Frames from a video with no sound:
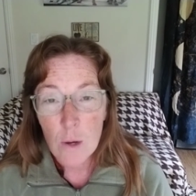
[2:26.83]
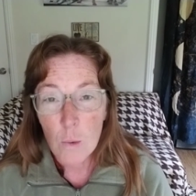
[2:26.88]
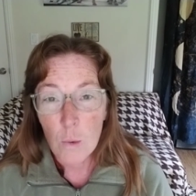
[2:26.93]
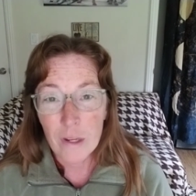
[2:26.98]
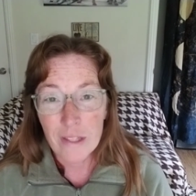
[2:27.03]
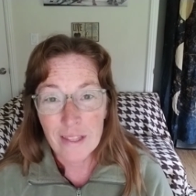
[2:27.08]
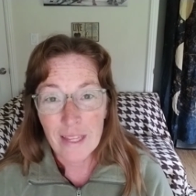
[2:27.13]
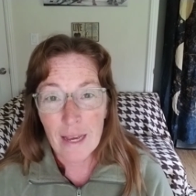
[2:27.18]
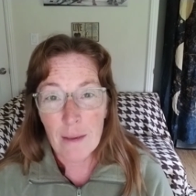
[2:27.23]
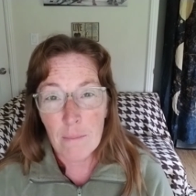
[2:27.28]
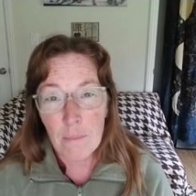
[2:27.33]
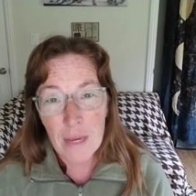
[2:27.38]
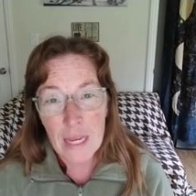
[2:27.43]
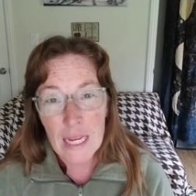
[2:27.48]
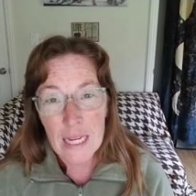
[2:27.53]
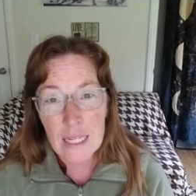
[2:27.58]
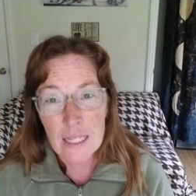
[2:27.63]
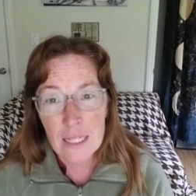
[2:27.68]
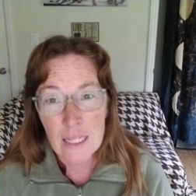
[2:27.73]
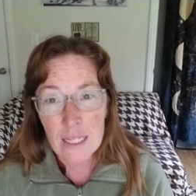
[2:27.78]
What that
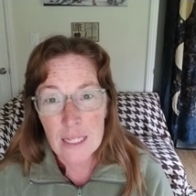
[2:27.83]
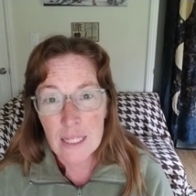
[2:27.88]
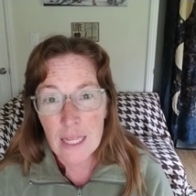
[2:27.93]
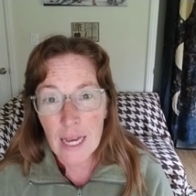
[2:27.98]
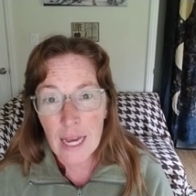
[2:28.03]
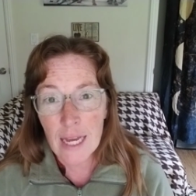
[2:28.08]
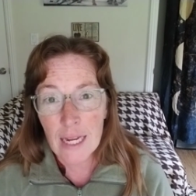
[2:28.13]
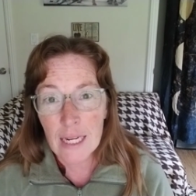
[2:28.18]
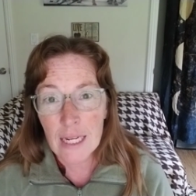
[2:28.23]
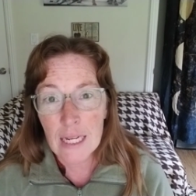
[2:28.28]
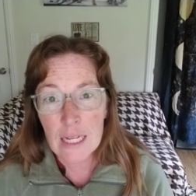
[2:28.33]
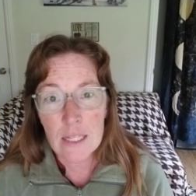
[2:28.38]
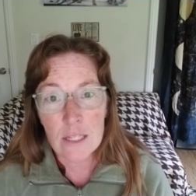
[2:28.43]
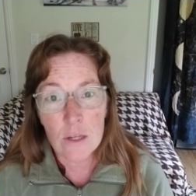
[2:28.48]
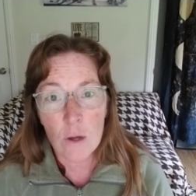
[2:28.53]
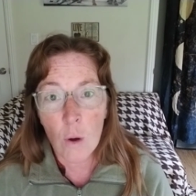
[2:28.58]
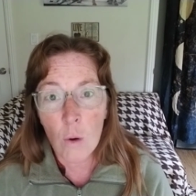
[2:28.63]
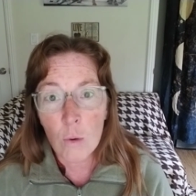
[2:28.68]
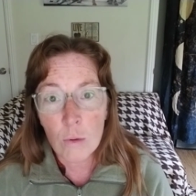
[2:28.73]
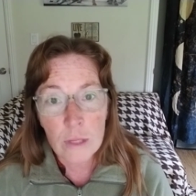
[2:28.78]
means is that it's
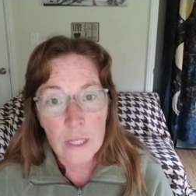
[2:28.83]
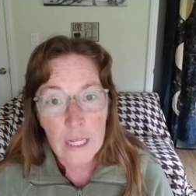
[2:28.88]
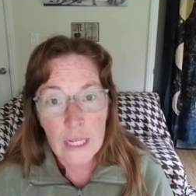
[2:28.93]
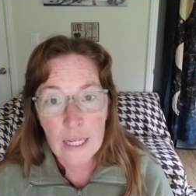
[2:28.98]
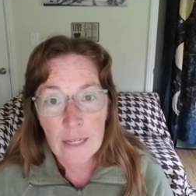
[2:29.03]
only